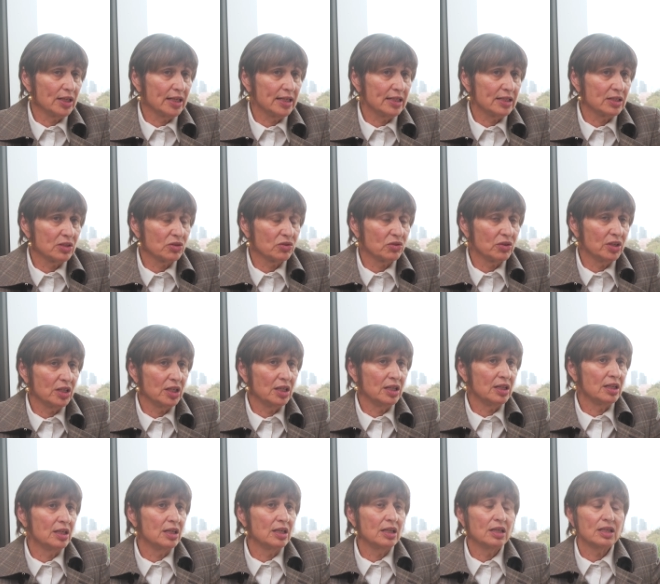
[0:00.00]

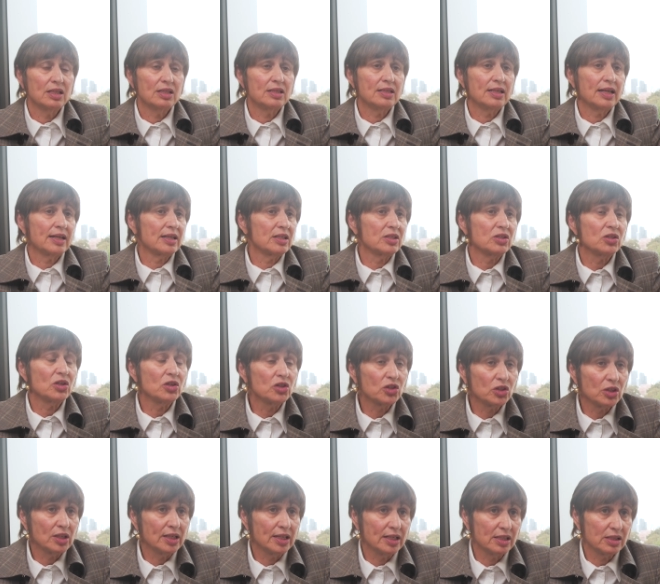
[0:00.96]
history,
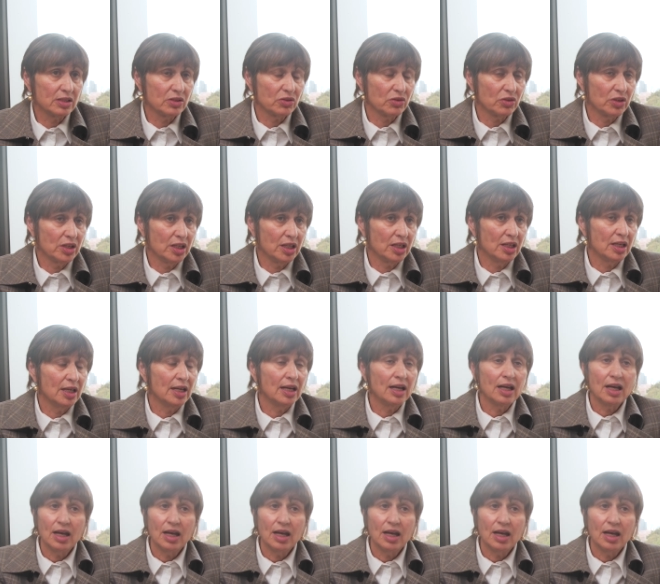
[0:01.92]
psychosocial history,